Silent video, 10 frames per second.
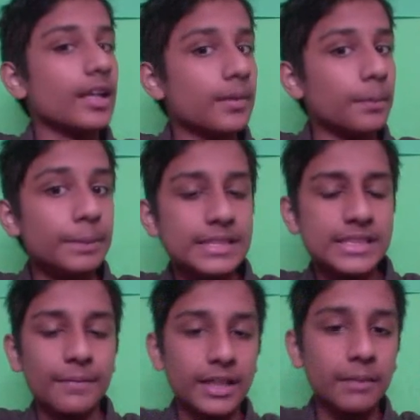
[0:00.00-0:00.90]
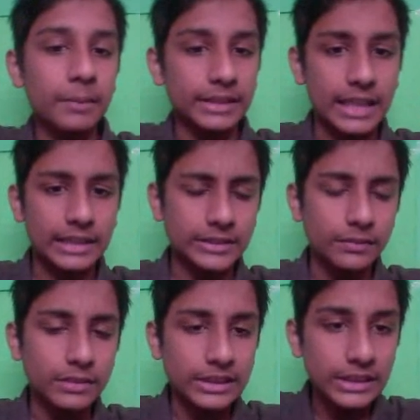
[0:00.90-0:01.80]
piece development and
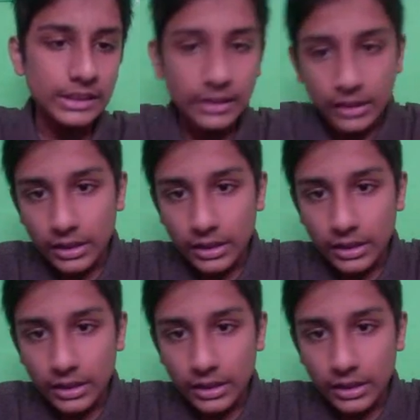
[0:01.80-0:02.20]
activity,